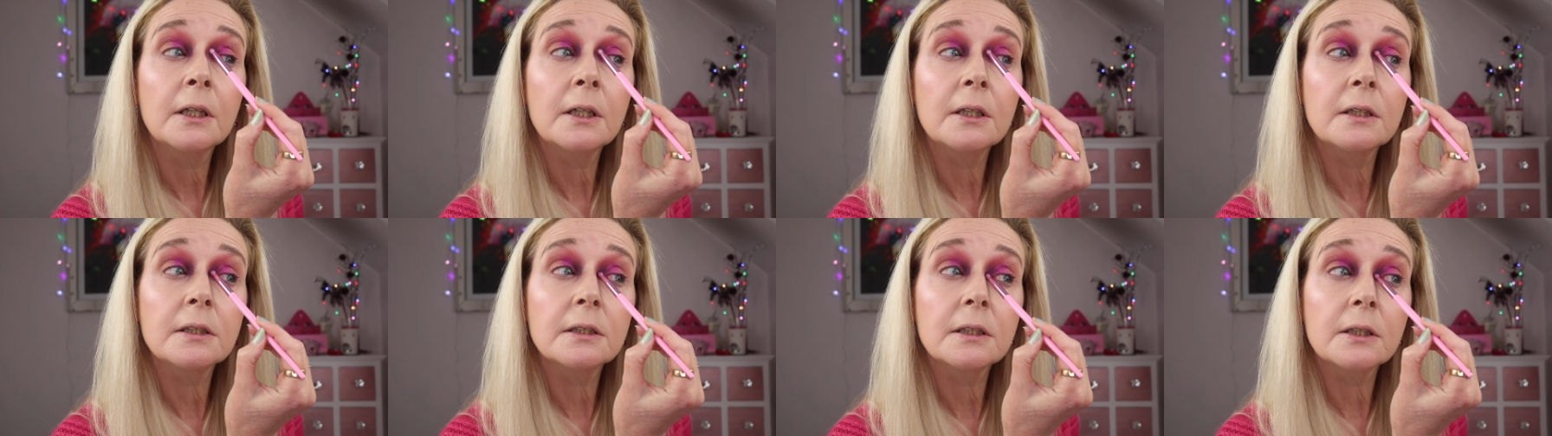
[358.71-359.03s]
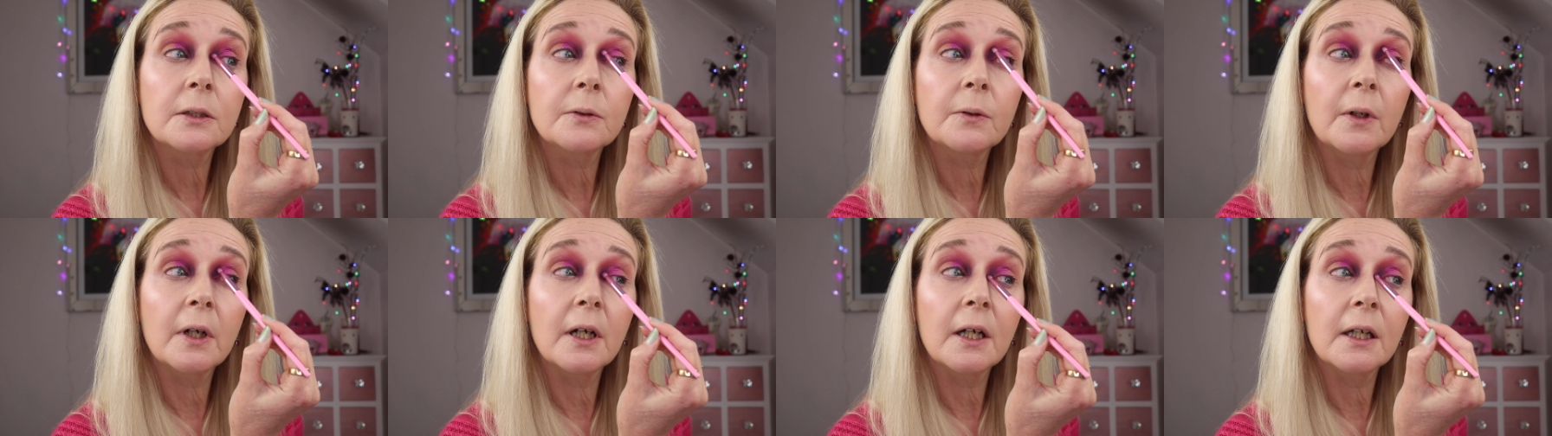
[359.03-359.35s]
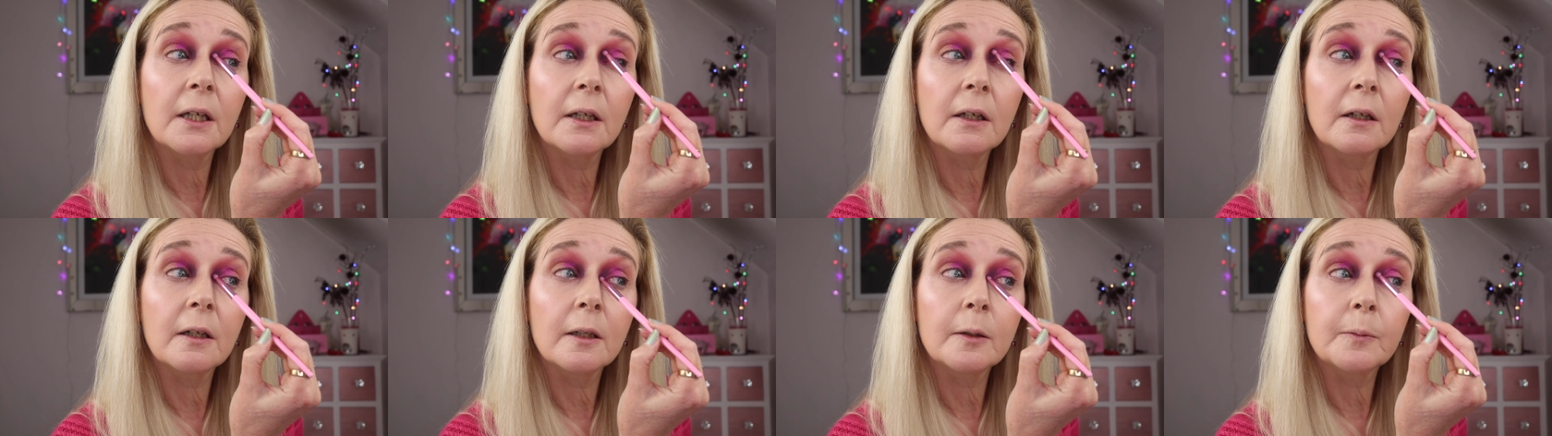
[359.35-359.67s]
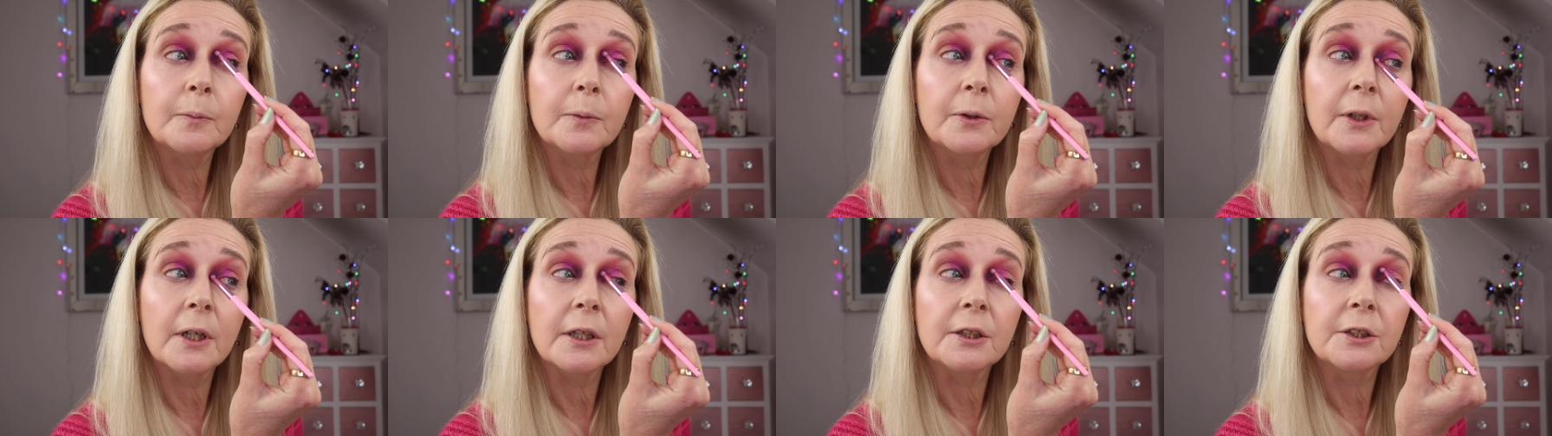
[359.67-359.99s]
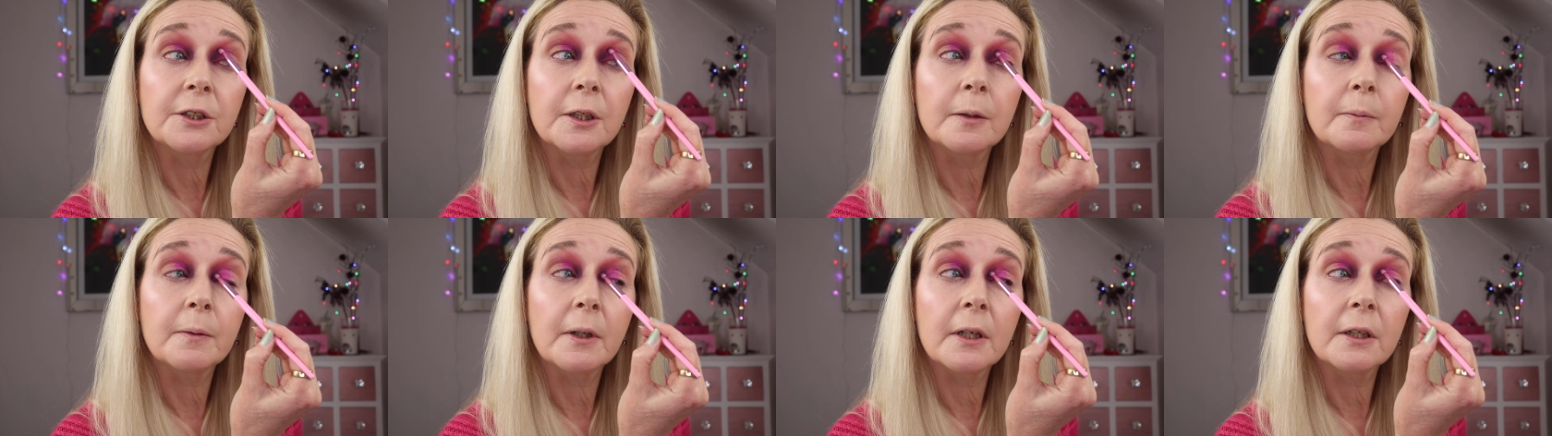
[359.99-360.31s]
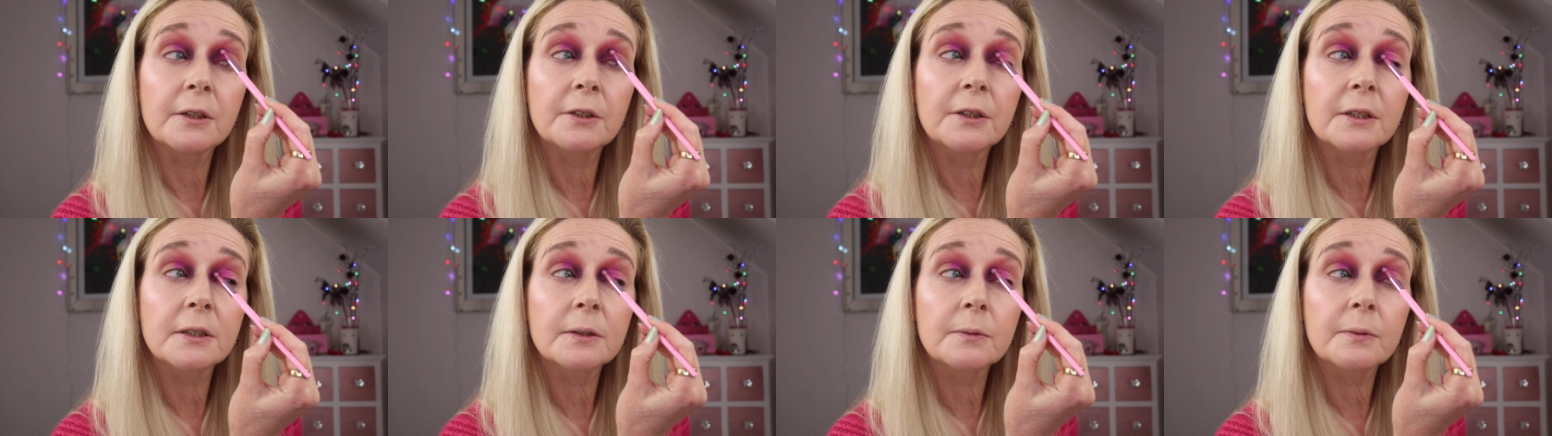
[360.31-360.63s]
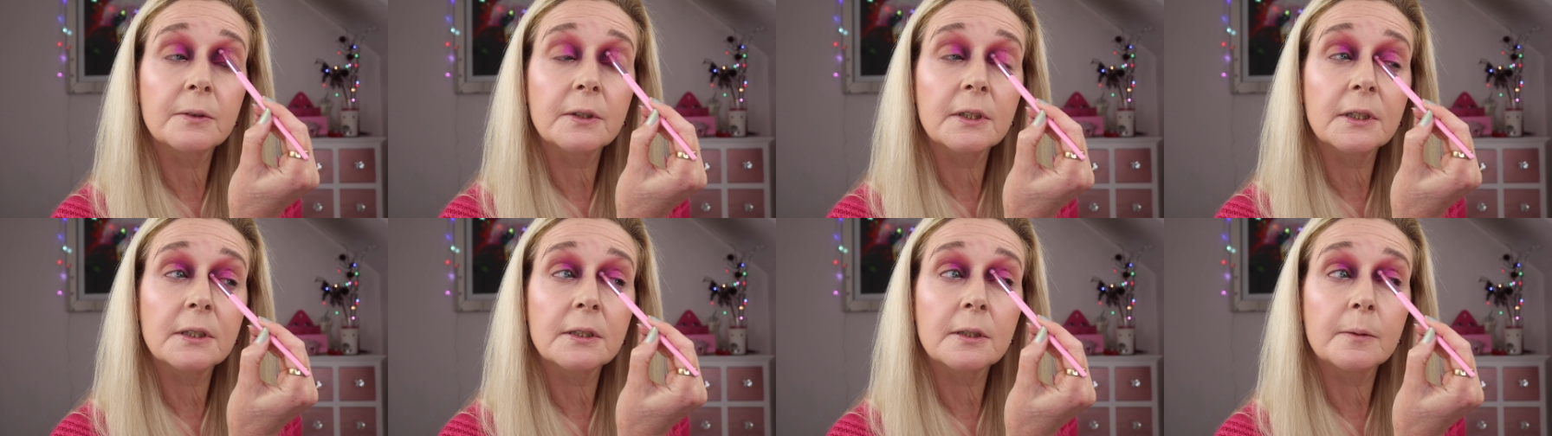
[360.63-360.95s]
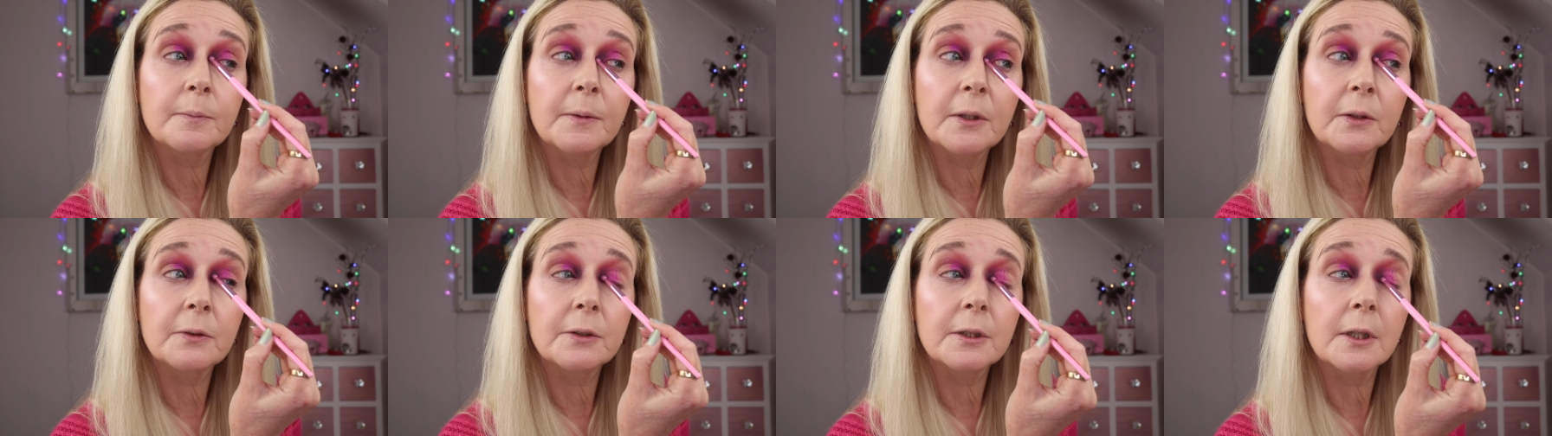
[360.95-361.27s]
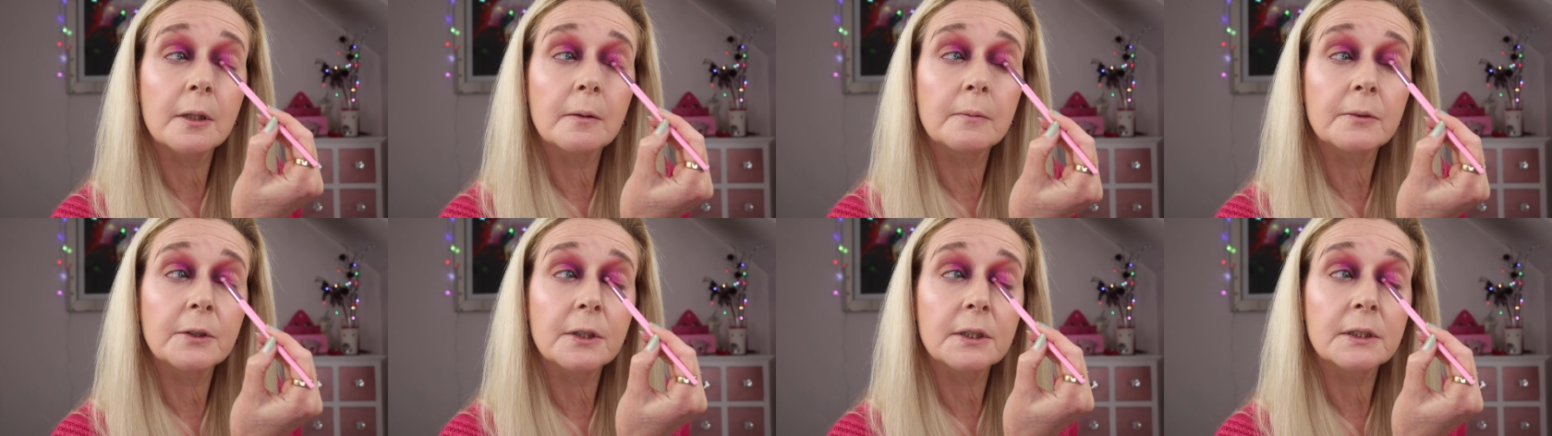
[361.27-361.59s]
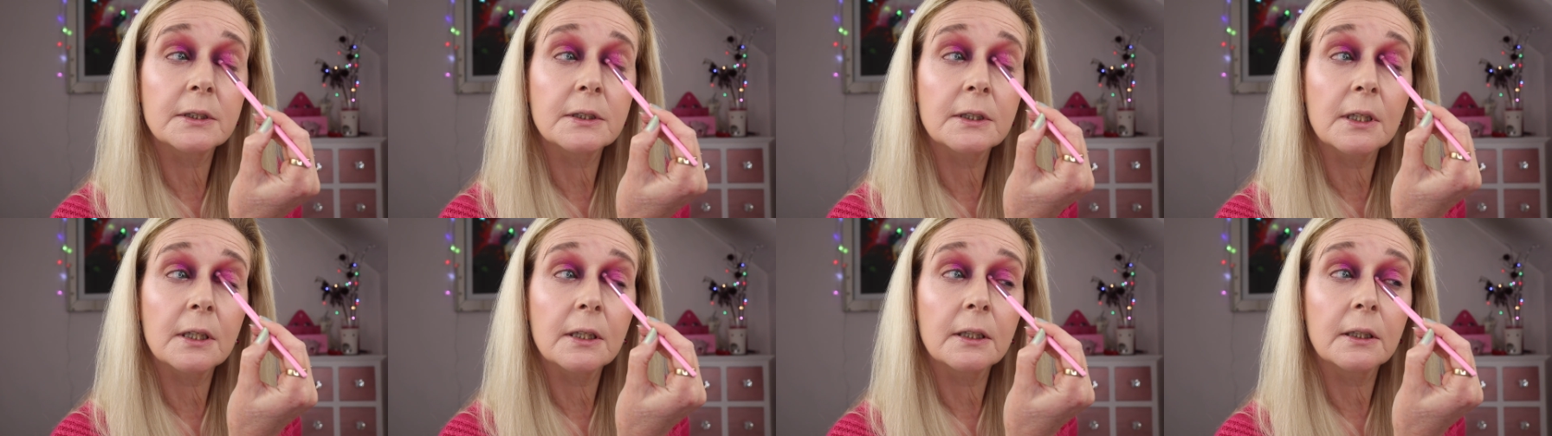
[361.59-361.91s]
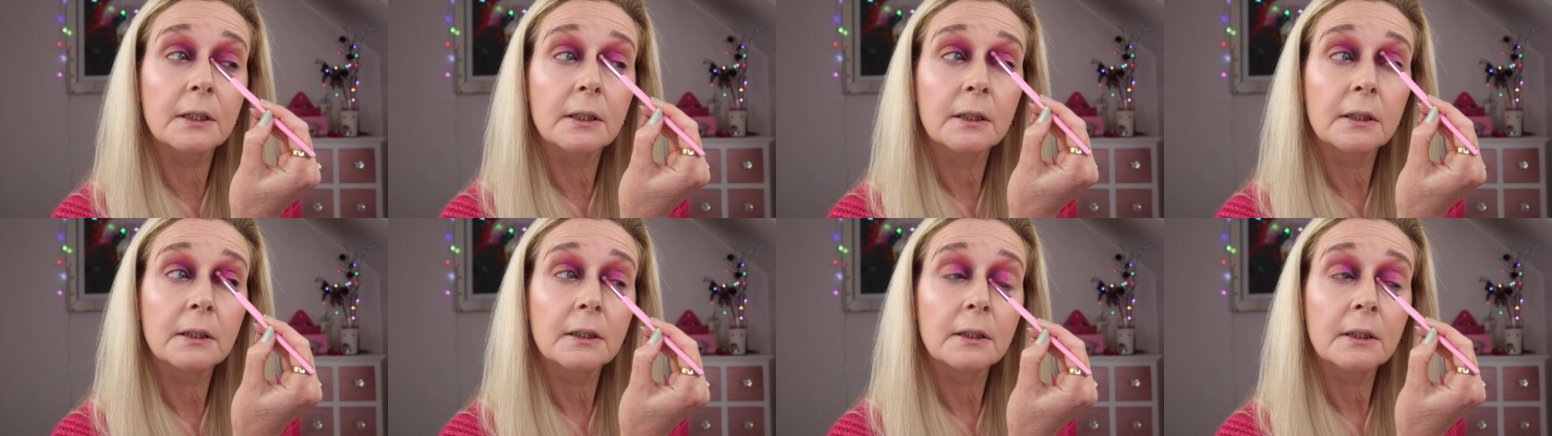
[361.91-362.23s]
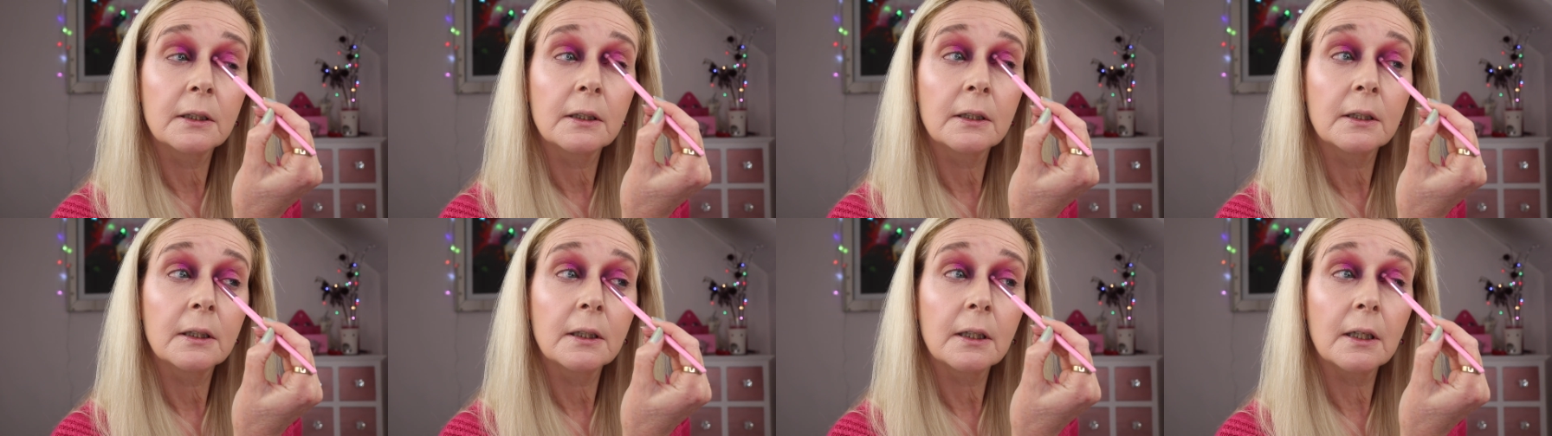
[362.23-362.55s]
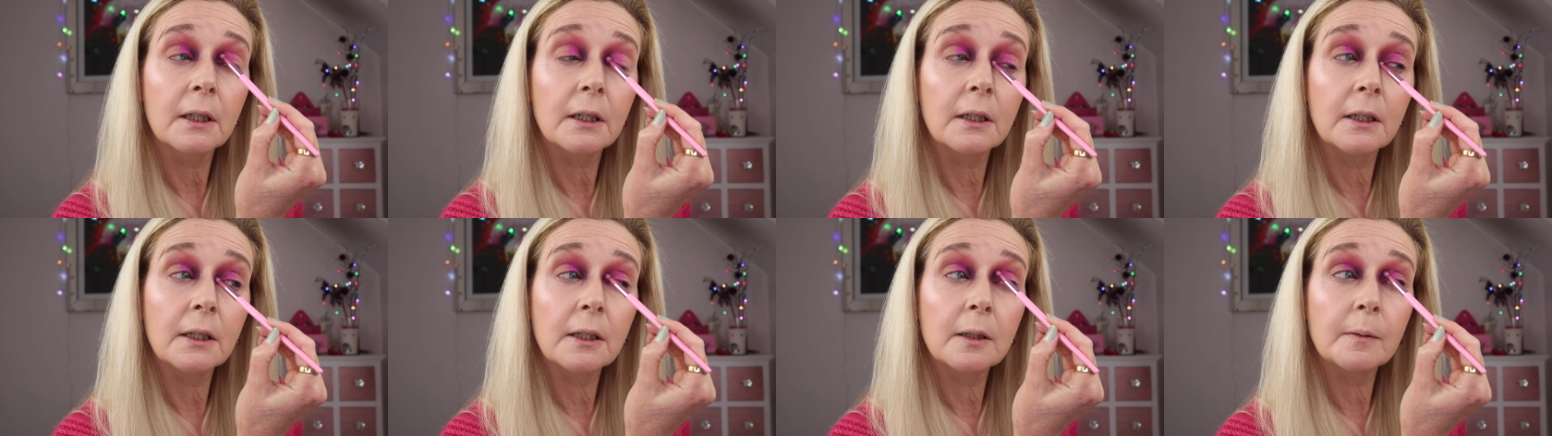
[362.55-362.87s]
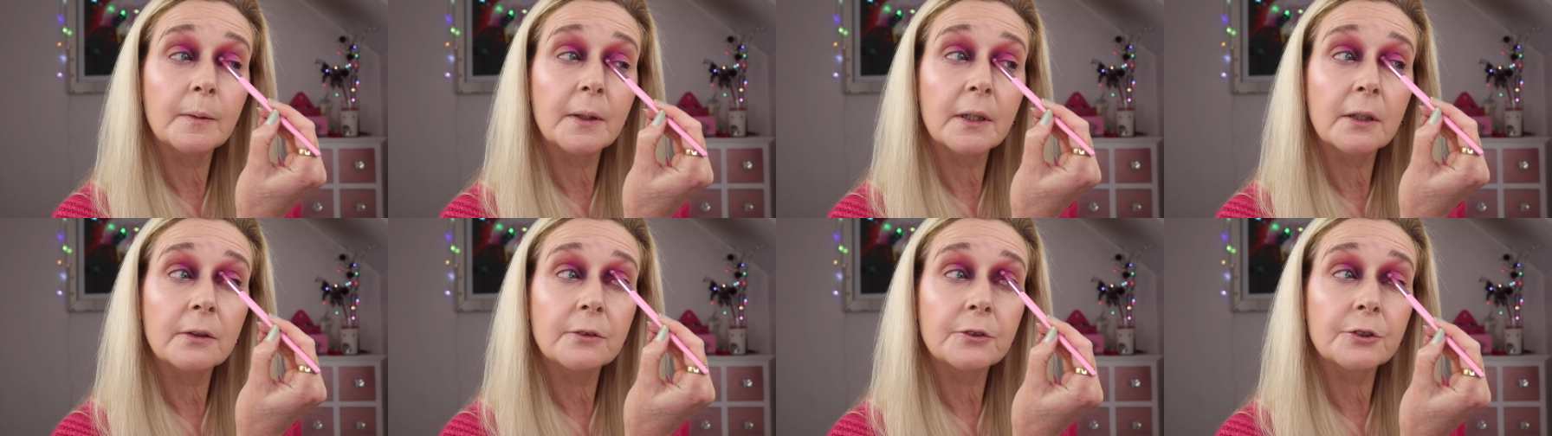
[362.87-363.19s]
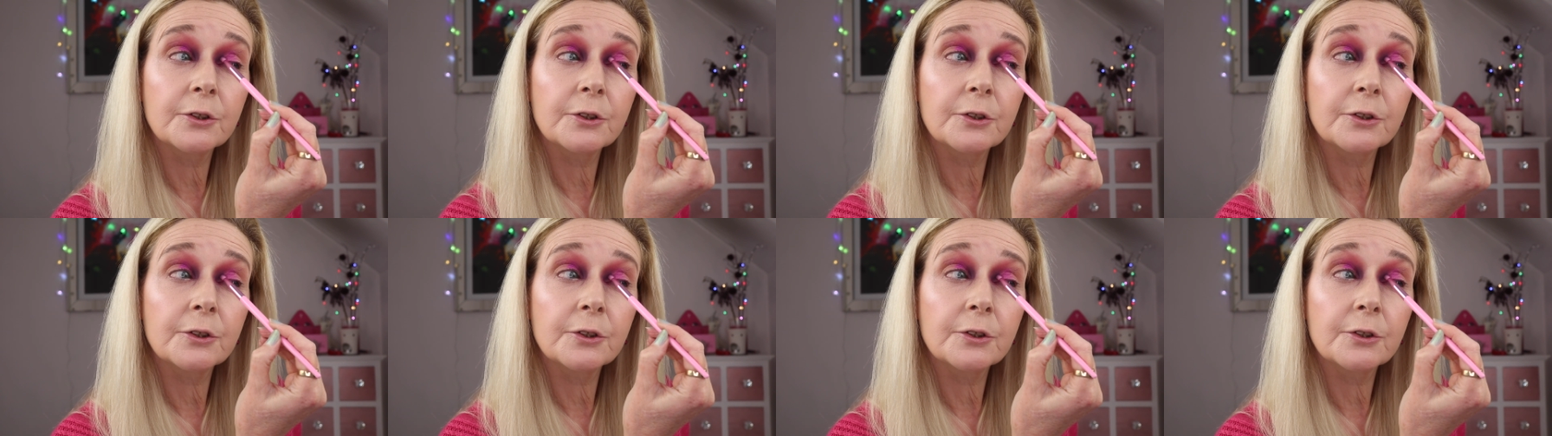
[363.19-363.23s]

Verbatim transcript: using quite a light pressure but I just wanted to build up just a, a little bit of